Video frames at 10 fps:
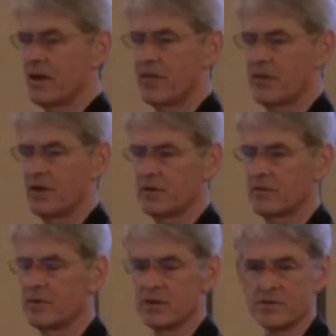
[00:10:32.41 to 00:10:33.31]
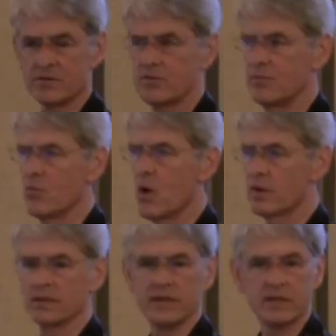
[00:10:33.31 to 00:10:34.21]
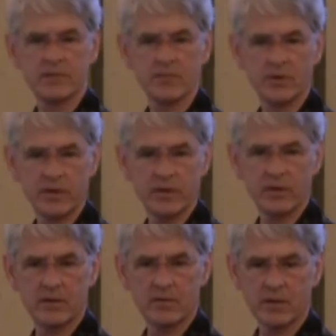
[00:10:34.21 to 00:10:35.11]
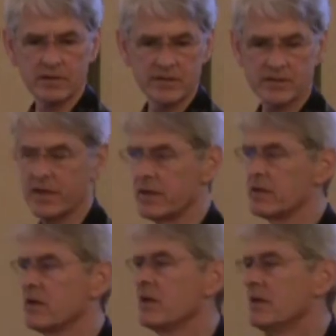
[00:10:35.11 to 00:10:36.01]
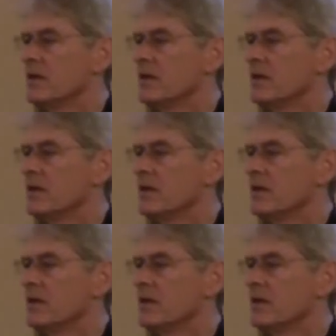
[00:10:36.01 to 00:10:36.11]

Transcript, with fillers: that I thought was wrongly put, wrongly stated,